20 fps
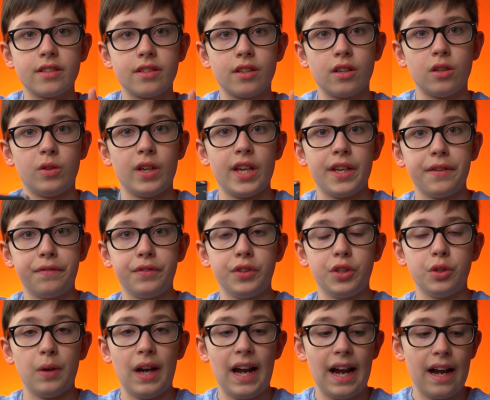So if
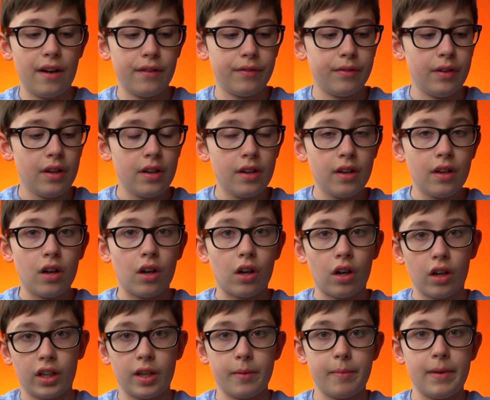you have
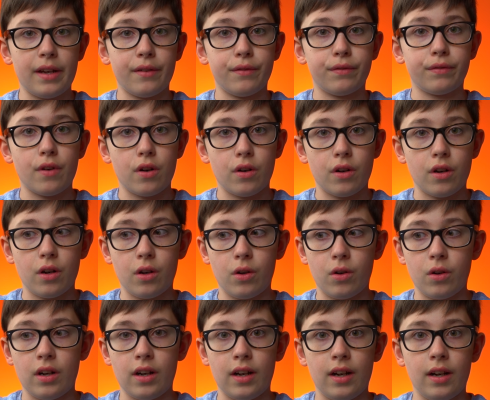Arca
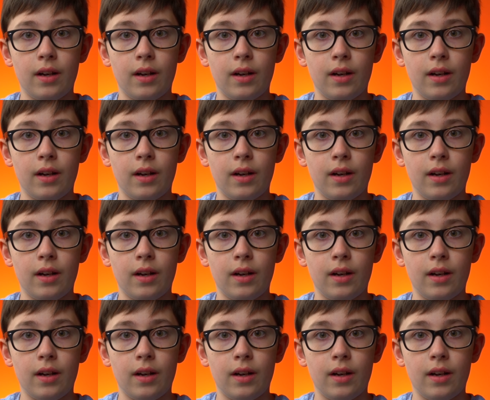Manfrotto